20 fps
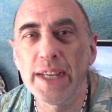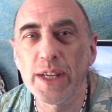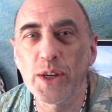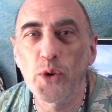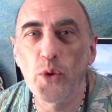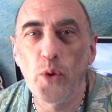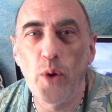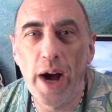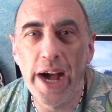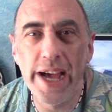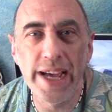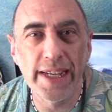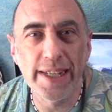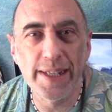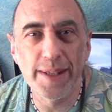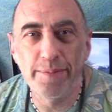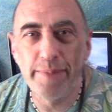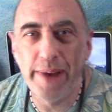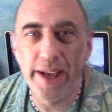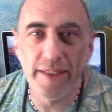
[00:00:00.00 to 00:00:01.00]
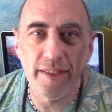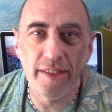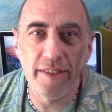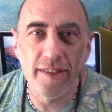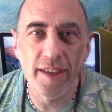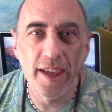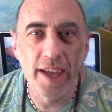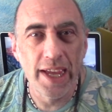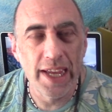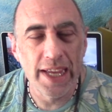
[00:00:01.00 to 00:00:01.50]
quiet month
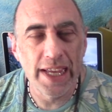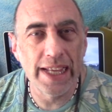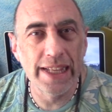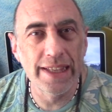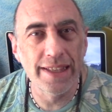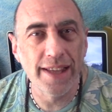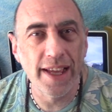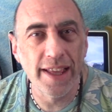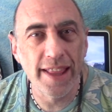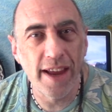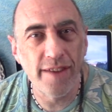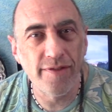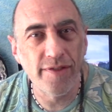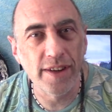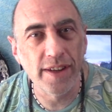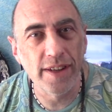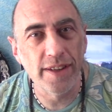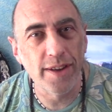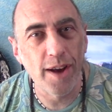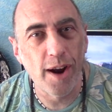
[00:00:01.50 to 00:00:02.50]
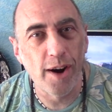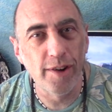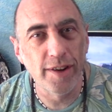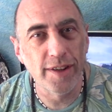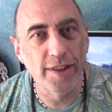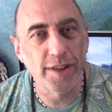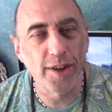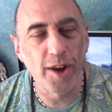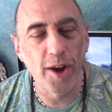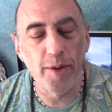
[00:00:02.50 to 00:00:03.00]
in South Africa's
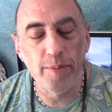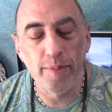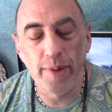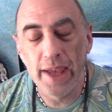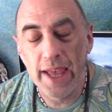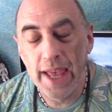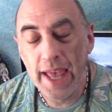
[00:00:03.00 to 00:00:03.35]
horoscope.